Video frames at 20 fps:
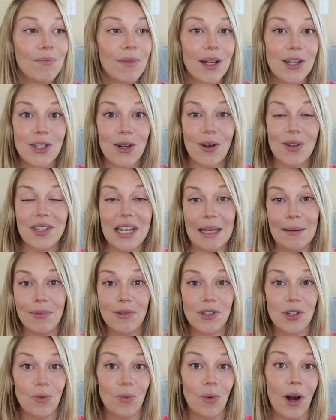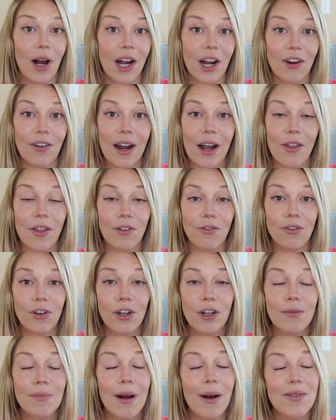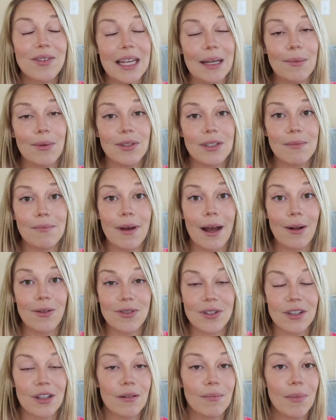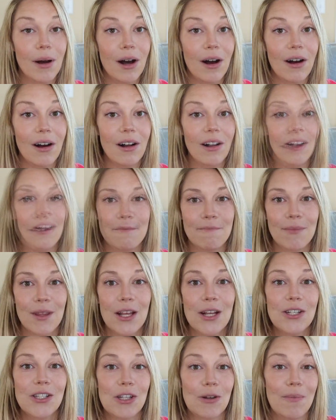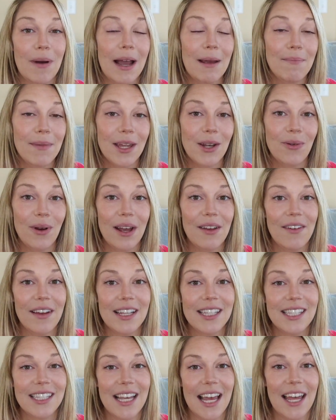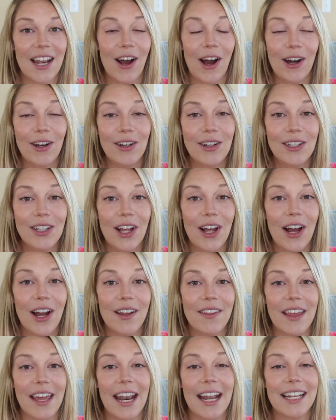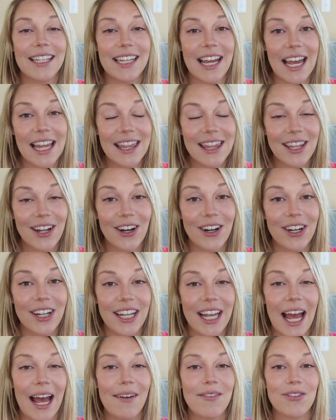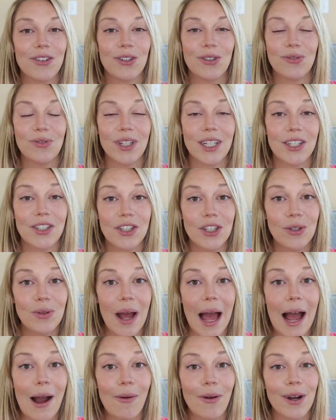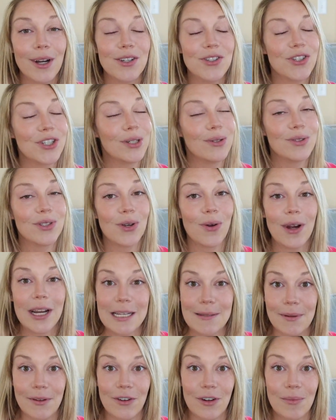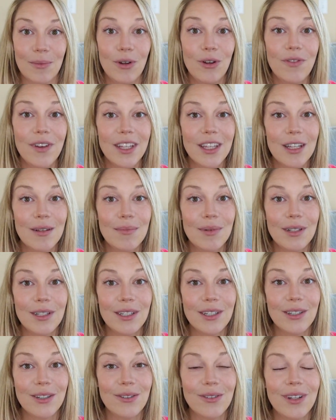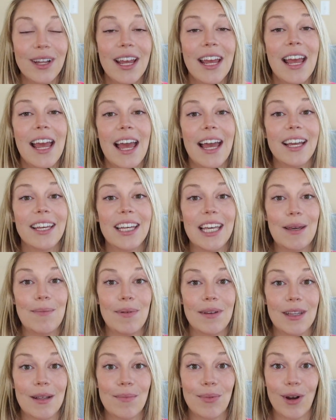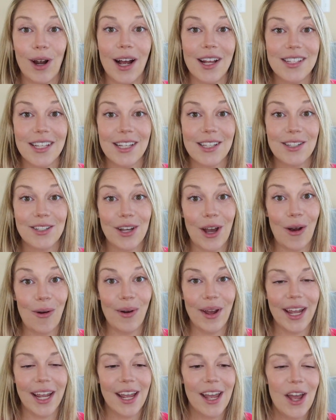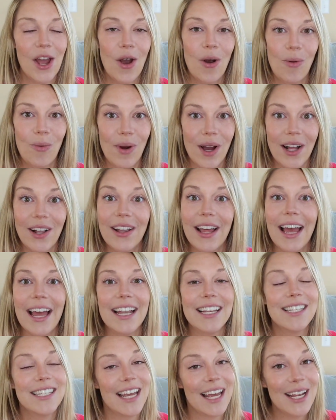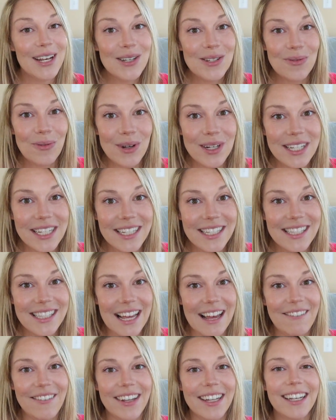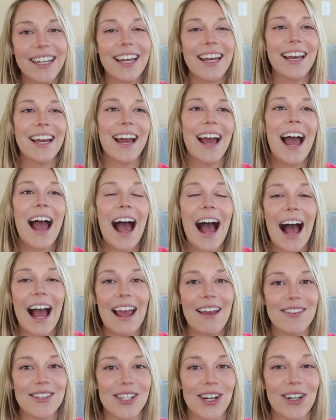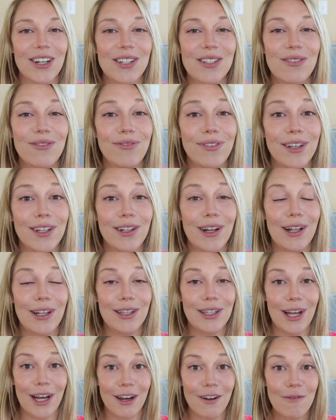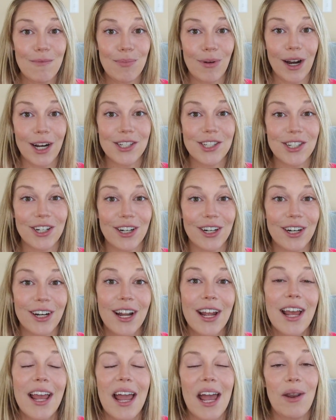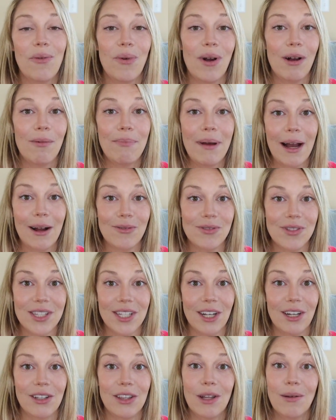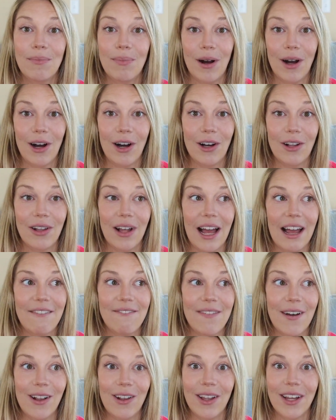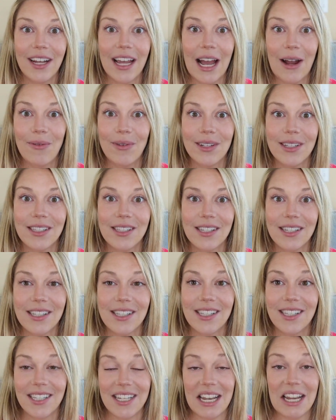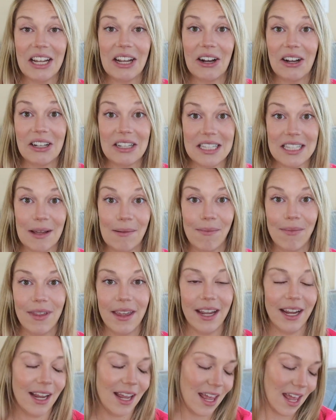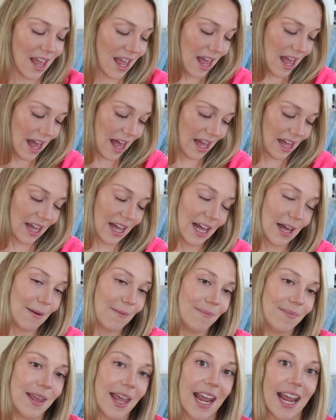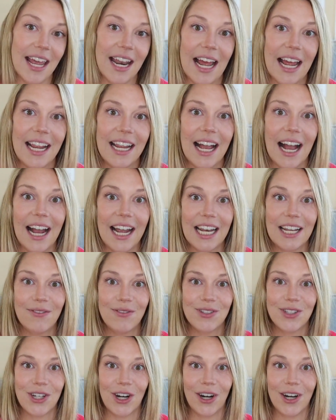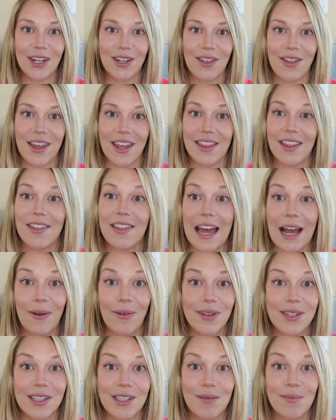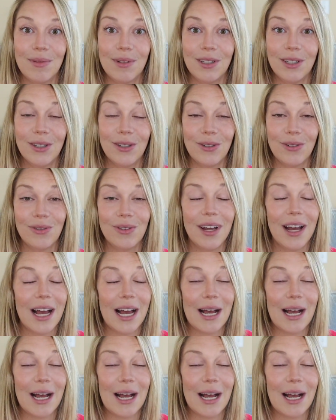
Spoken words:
So I was able to walk around the room, I was able to bounce on the ball. So my midwife had said all along that at 10:30, after only 2 hours, she was going to be removing the balloon and keeping the process going. Well, at 10:27, I started to feel a lot of pressure, and while bouncing on the ball, I felt like I was sitting on something. And I kind of was starting to think that that was the balloon